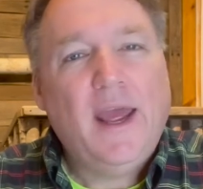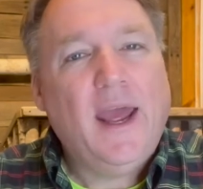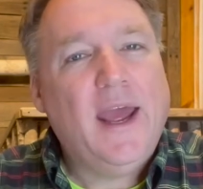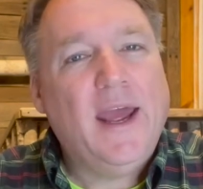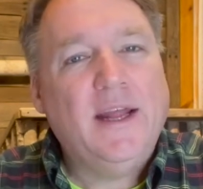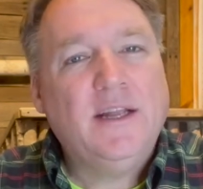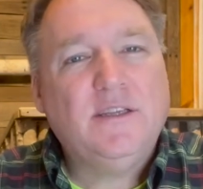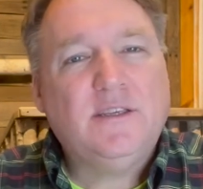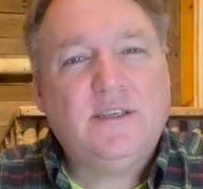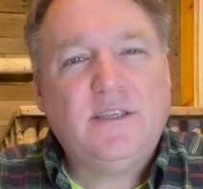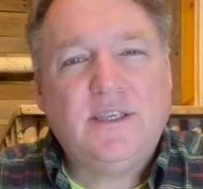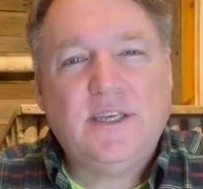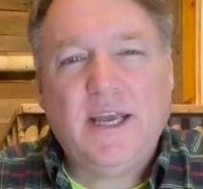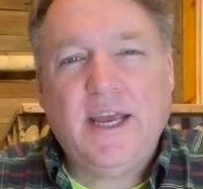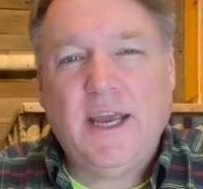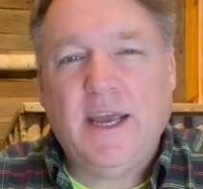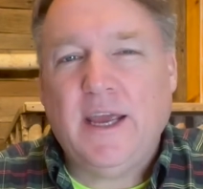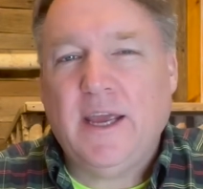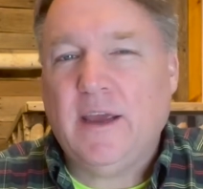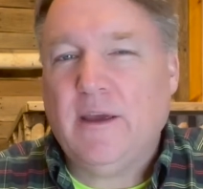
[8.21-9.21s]
and
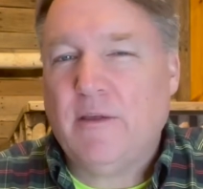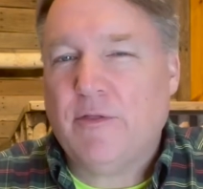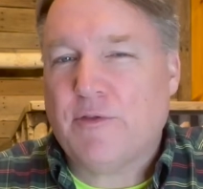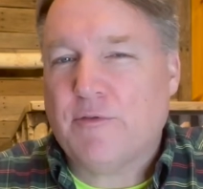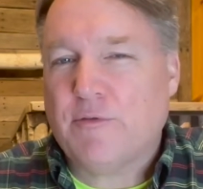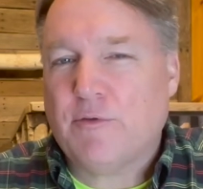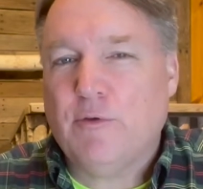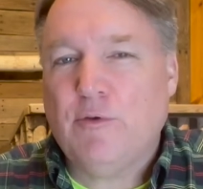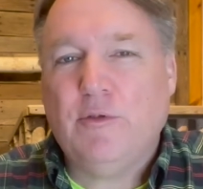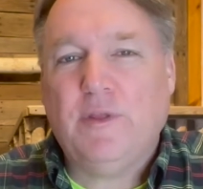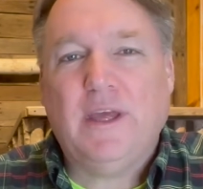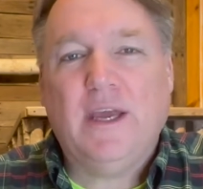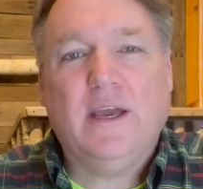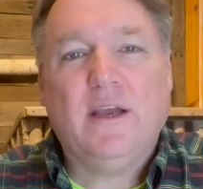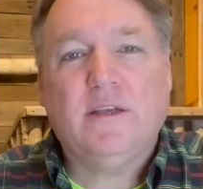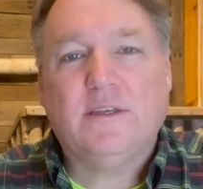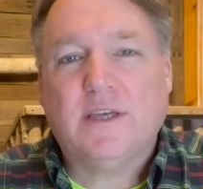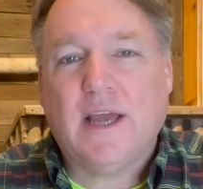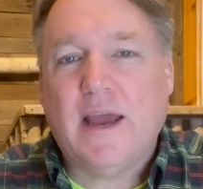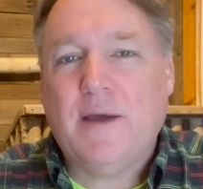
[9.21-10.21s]
seeing through the
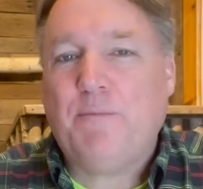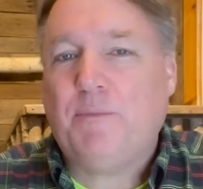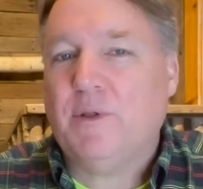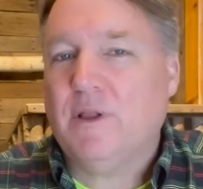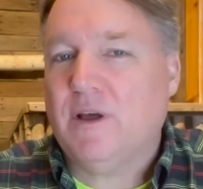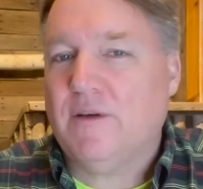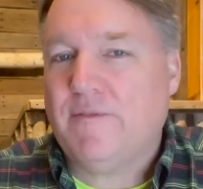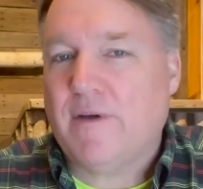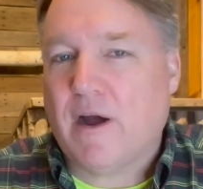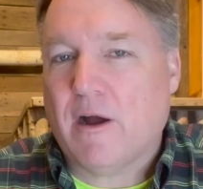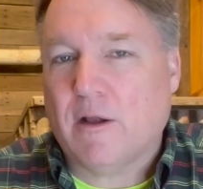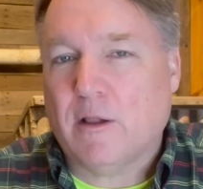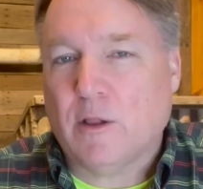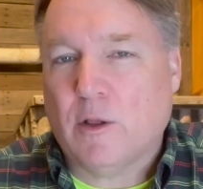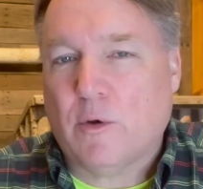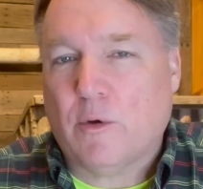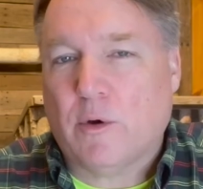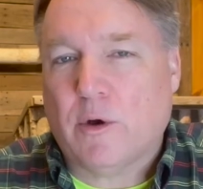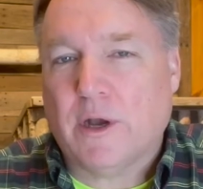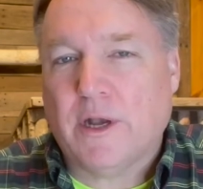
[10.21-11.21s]
example of our
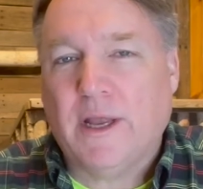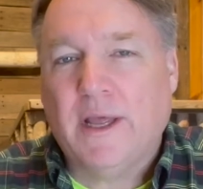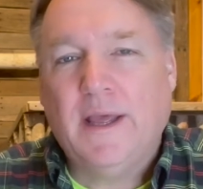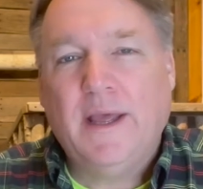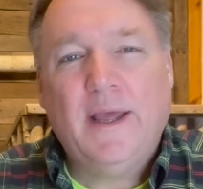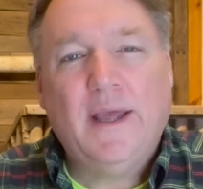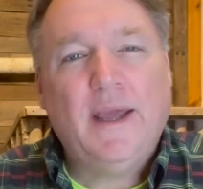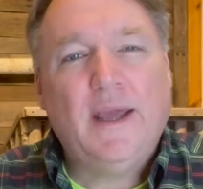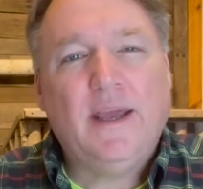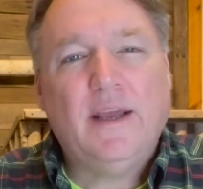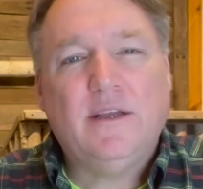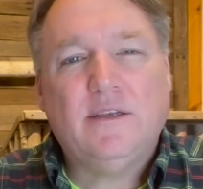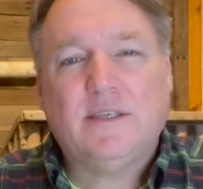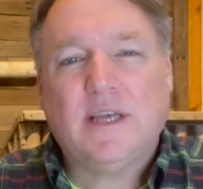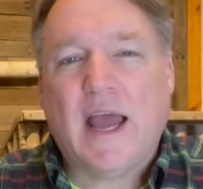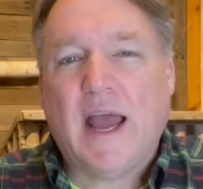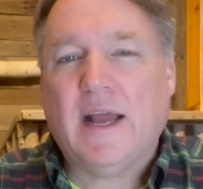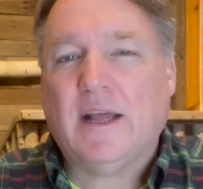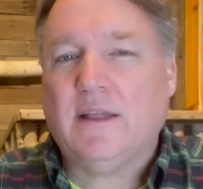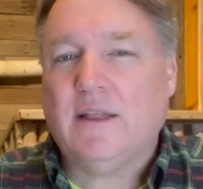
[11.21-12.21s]
Lord
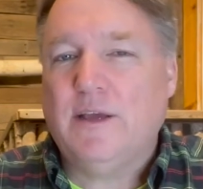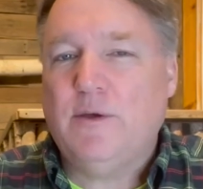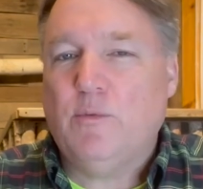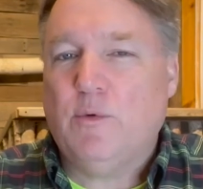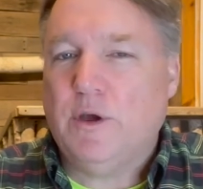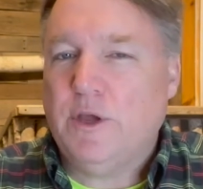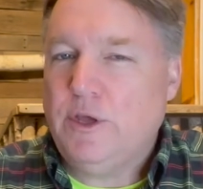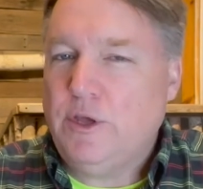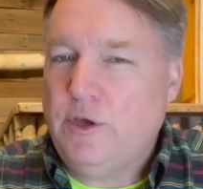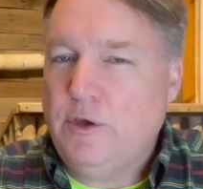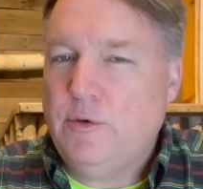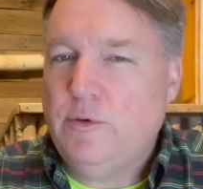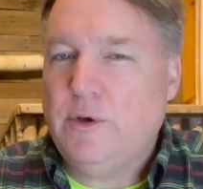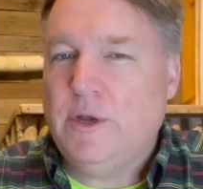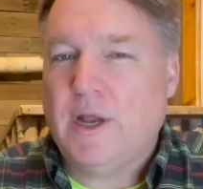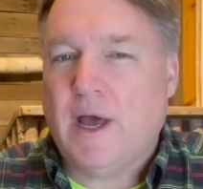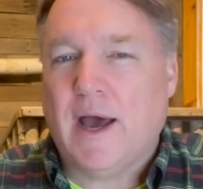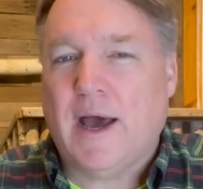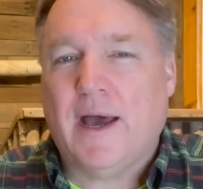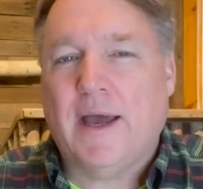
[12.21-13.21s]
exactly what you
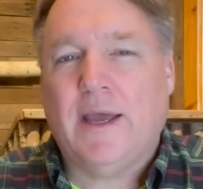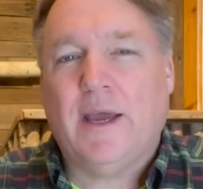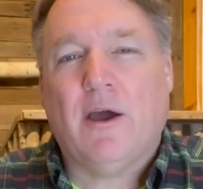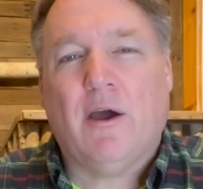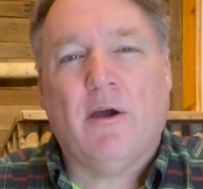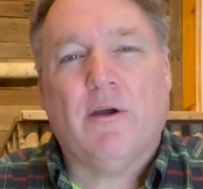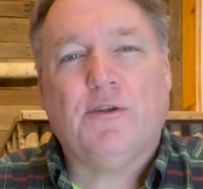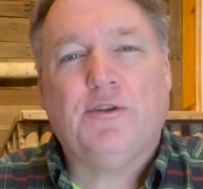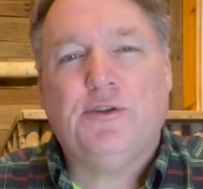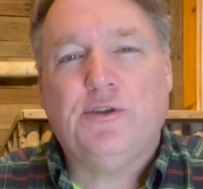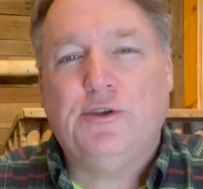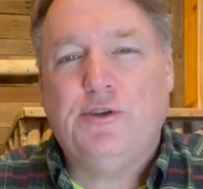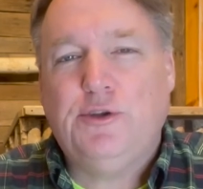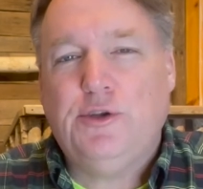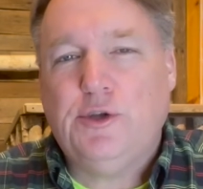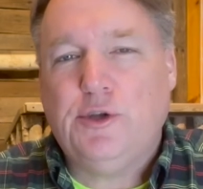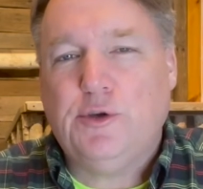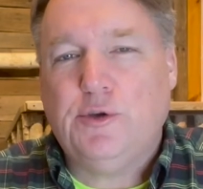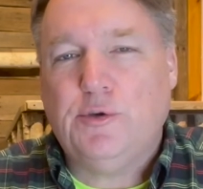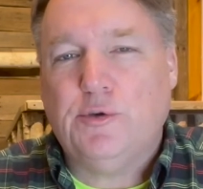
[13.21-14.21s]
and I are to
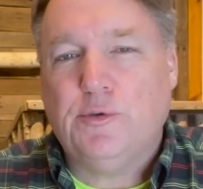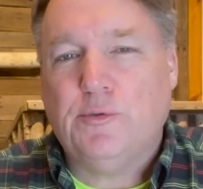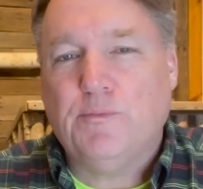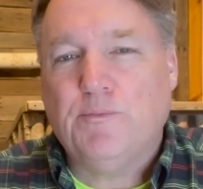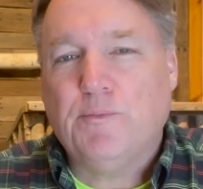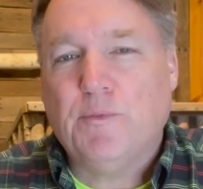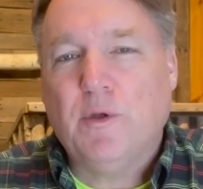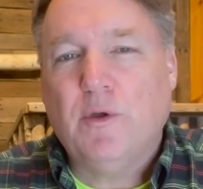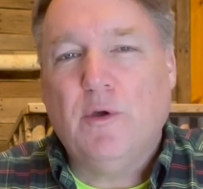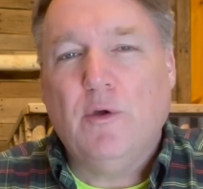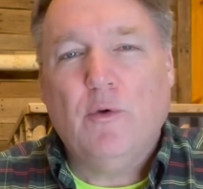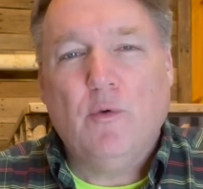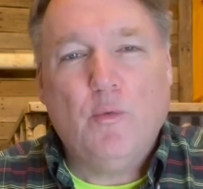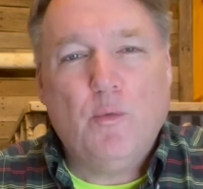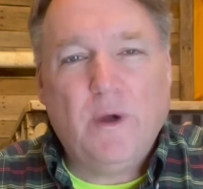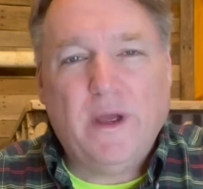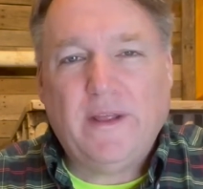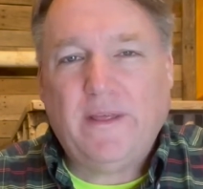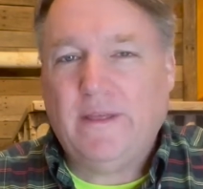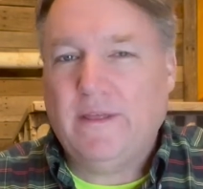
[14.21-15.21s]
do
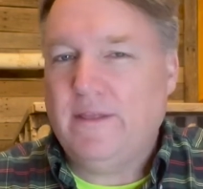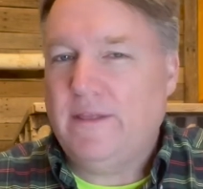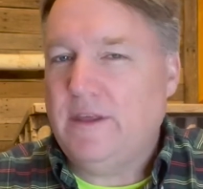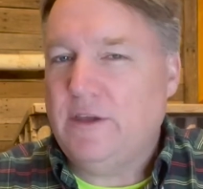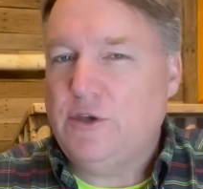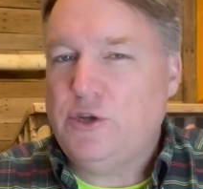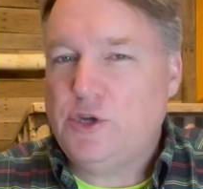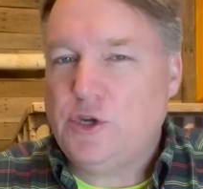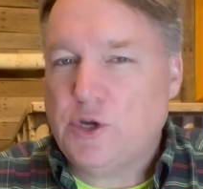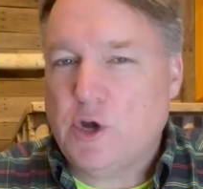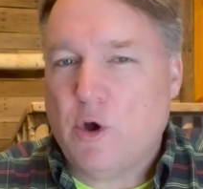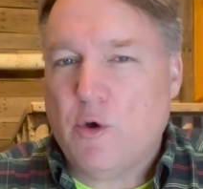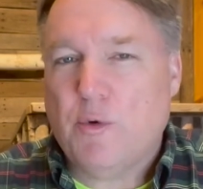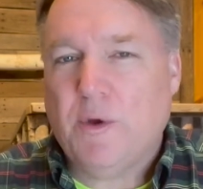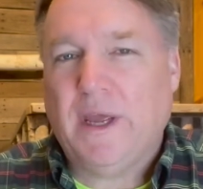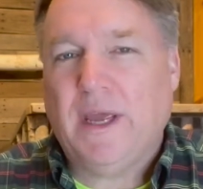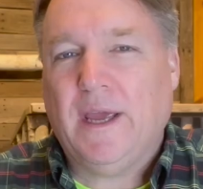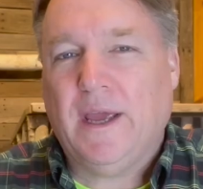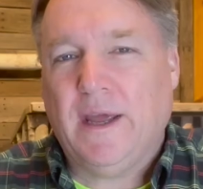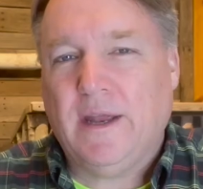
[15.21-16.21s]
with this
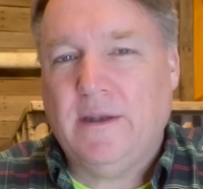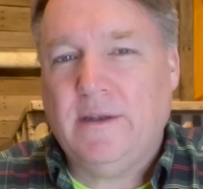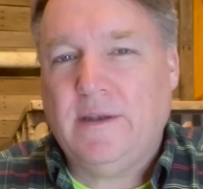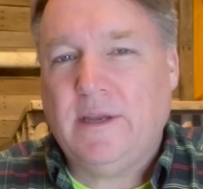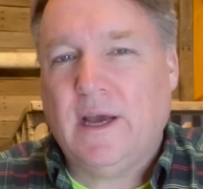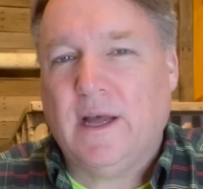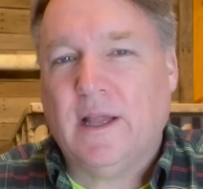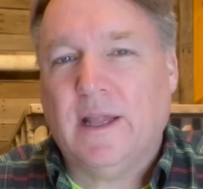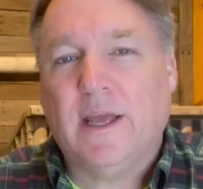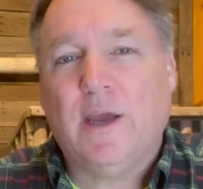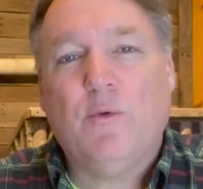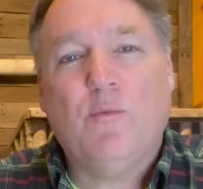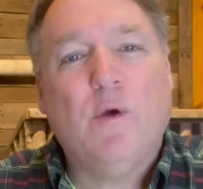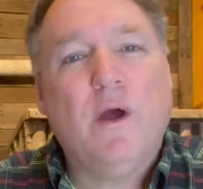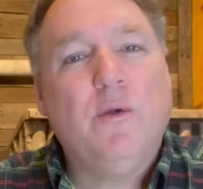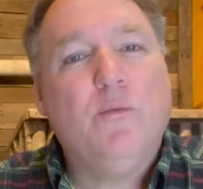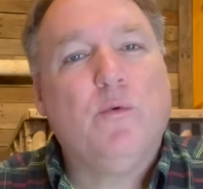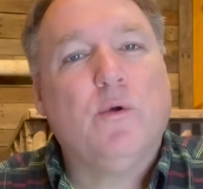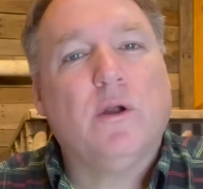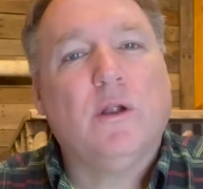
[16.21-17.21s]
showing and telling
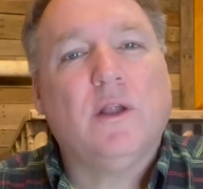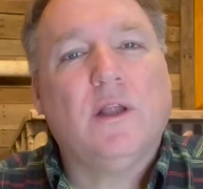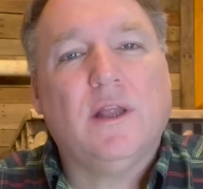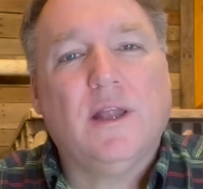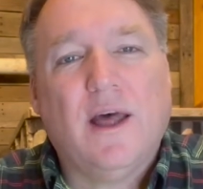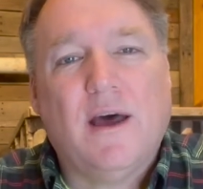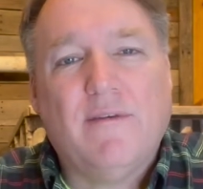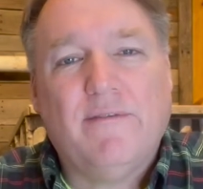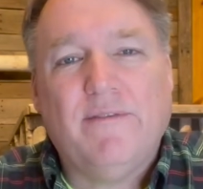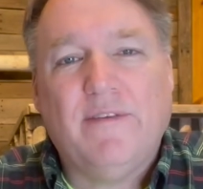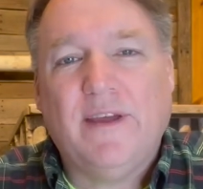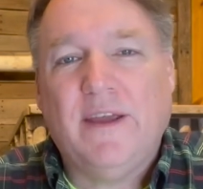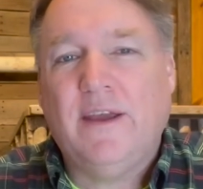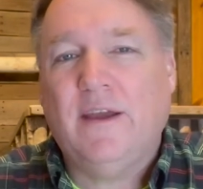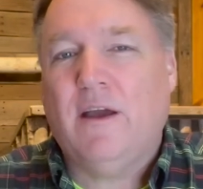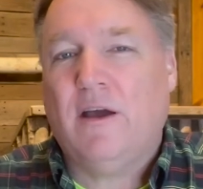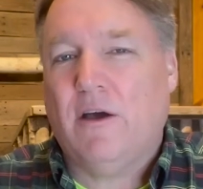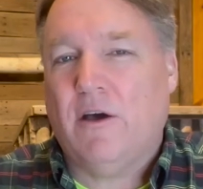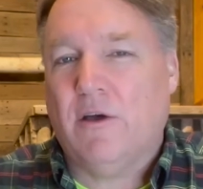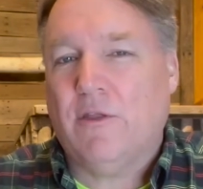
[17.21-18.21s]
when we're
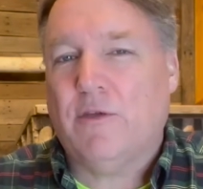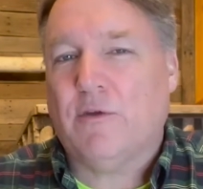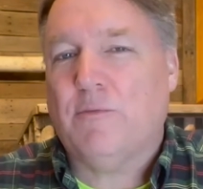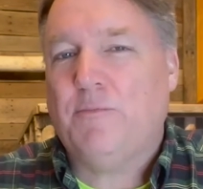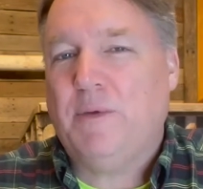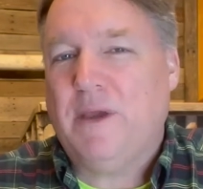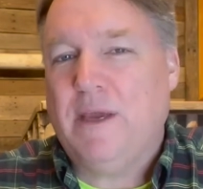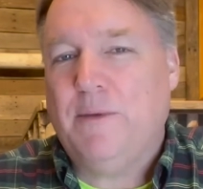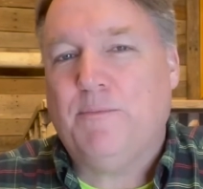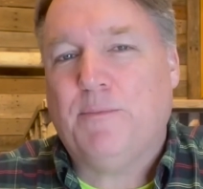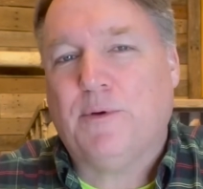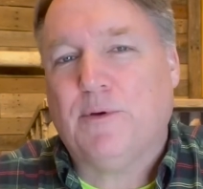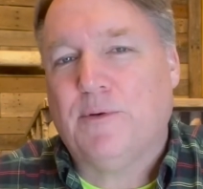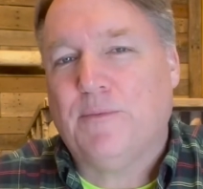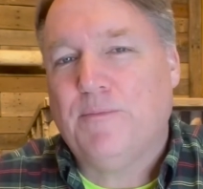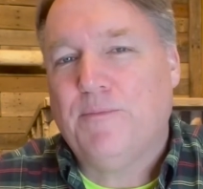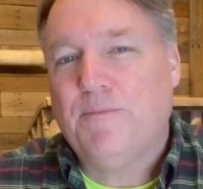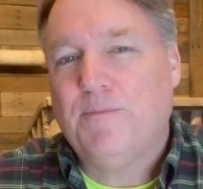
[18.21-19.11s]
loving other people.